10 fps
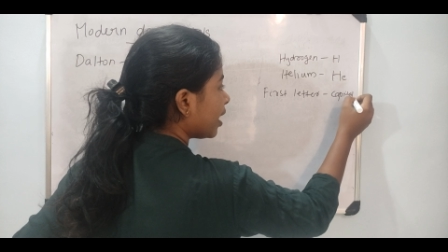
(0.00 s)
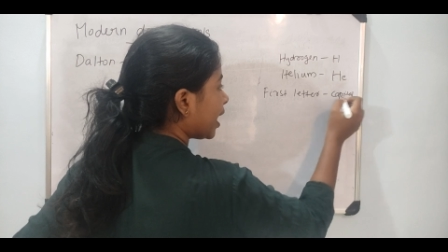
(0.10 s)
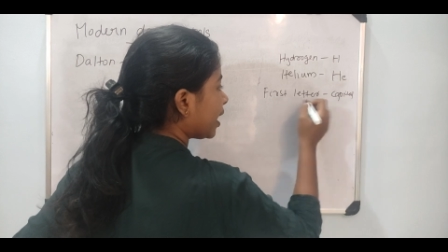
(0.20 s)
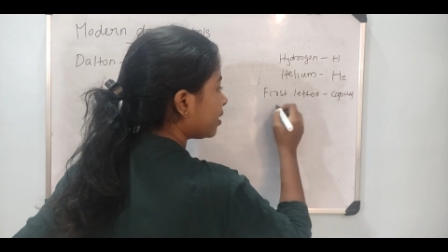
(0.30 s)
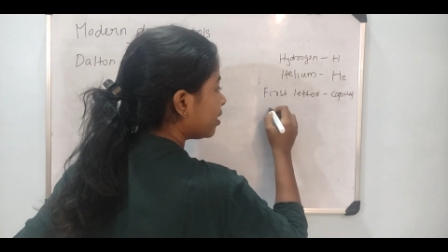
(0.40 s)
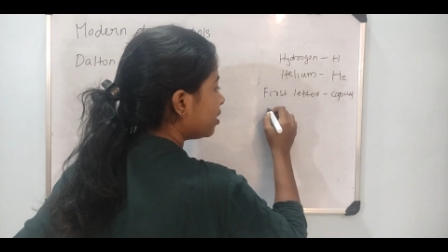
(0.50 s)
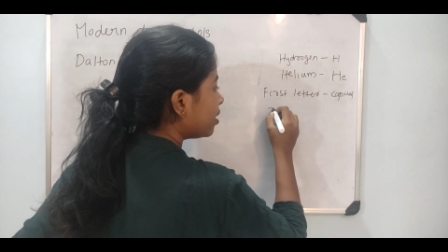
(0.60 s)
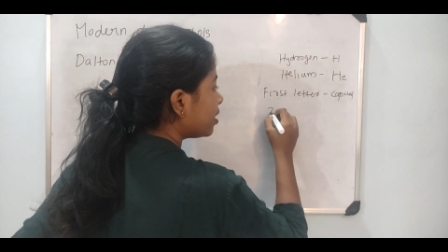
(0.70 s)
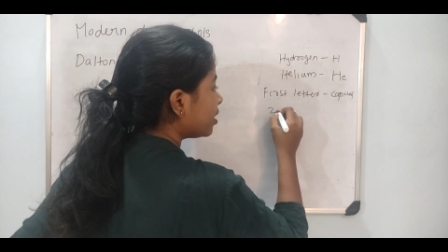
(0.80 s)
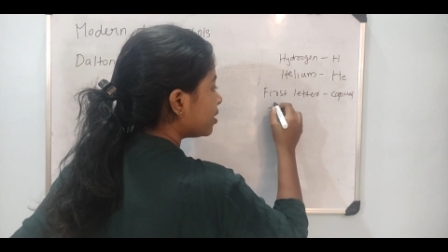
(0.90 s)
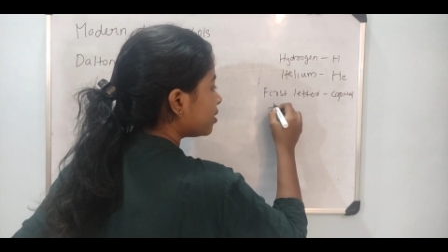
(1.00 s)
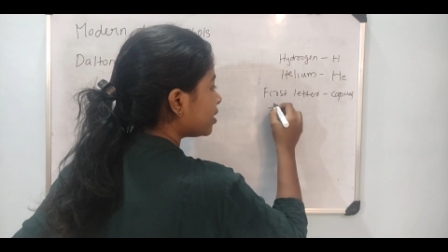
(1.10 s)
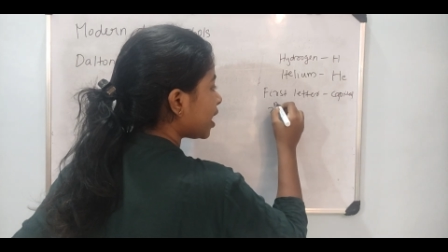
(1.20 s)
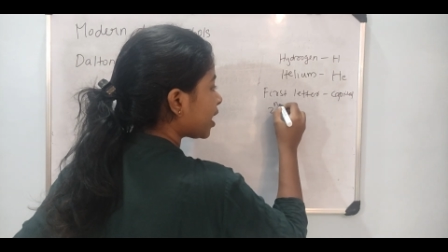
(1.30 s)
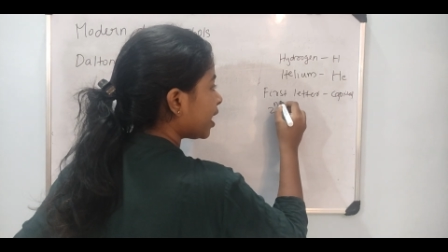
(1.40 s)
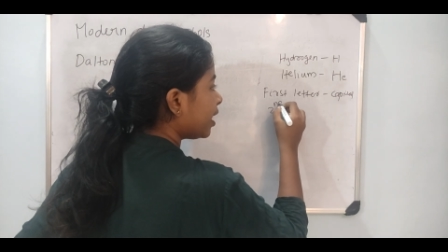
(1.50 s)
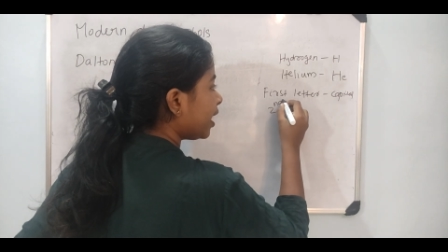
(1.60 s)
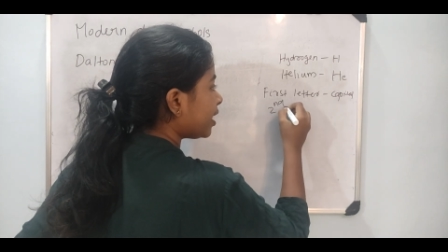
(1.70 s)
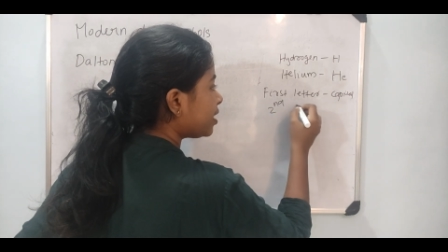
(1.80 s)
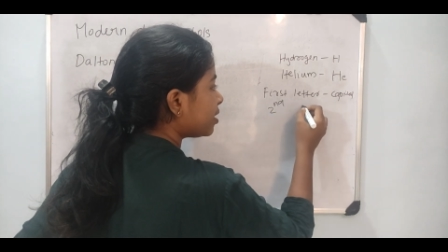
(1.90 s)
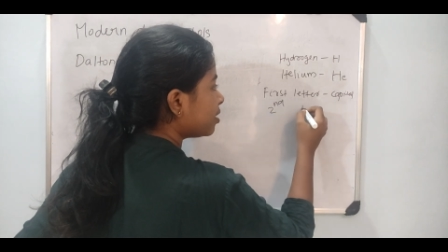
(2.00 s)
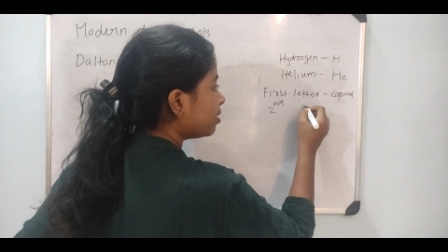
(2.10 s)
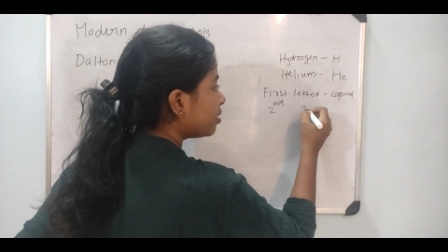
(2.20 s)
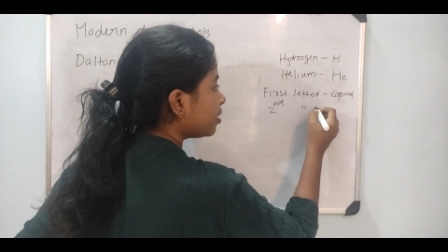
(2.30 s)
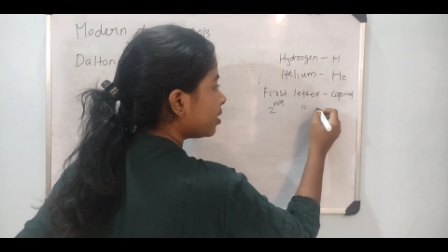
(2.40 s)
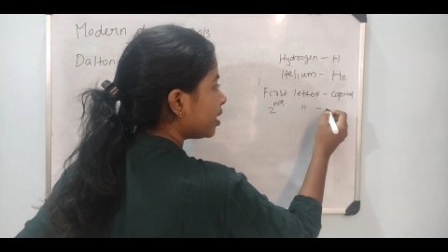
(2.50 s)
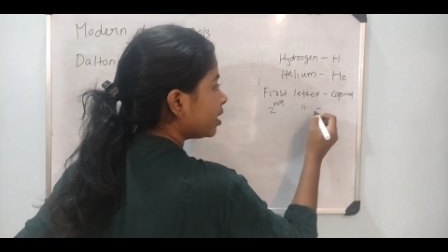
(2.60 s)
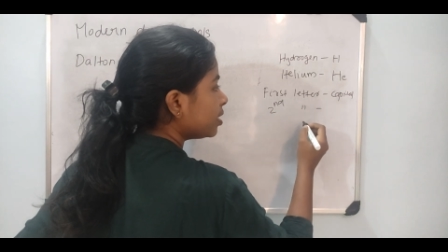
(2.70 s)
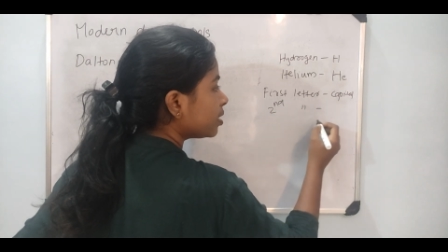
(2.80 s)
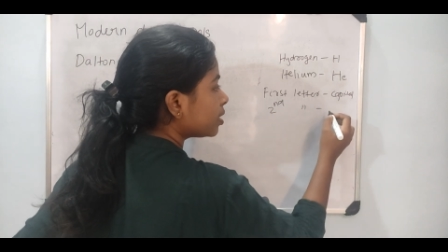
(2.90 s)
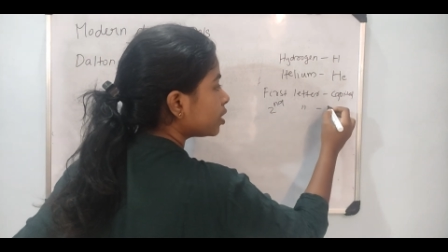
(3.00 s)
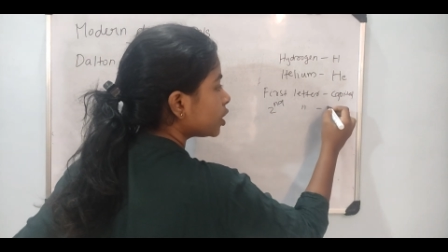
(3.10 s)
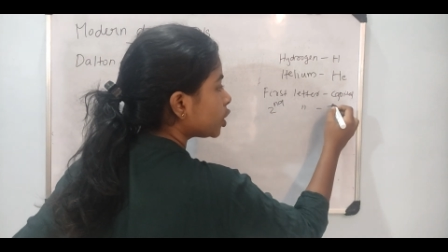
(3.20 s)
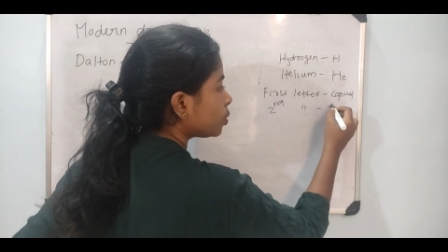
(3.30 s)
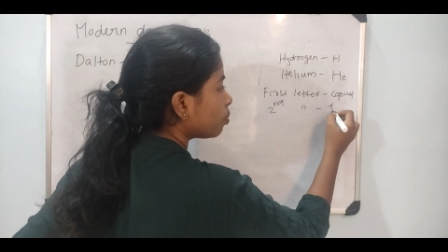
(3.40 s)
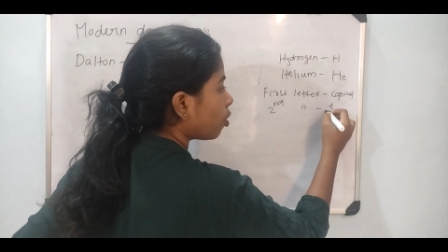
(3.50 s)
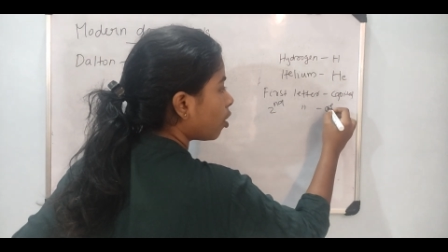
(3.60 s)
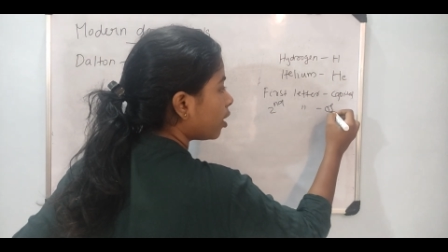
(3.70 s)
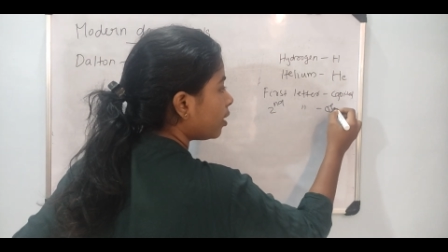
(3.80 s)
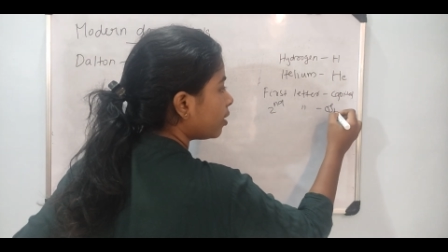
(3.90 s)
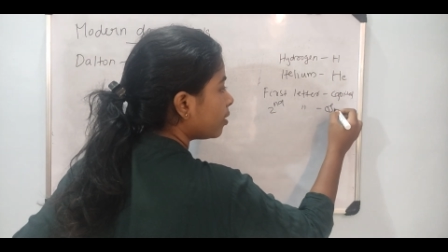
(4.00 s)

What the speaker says: and the second letter is small.